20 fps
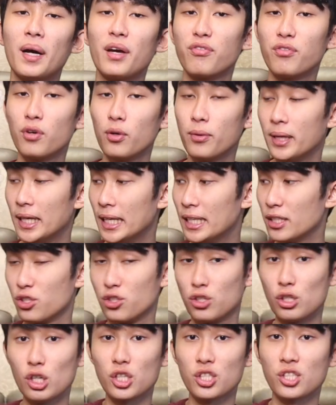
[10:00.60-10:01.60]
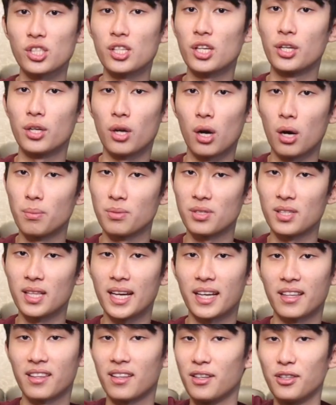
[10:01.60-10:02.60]
my phone is just an arm's
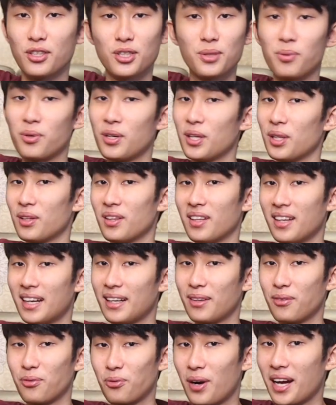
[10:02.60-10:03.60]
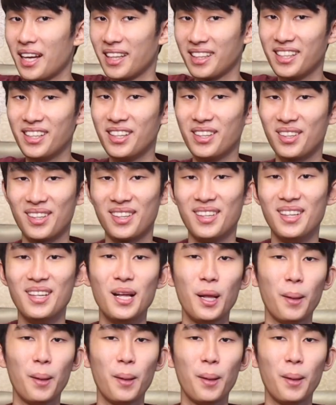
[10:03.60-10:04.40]
length. I just put it like right here.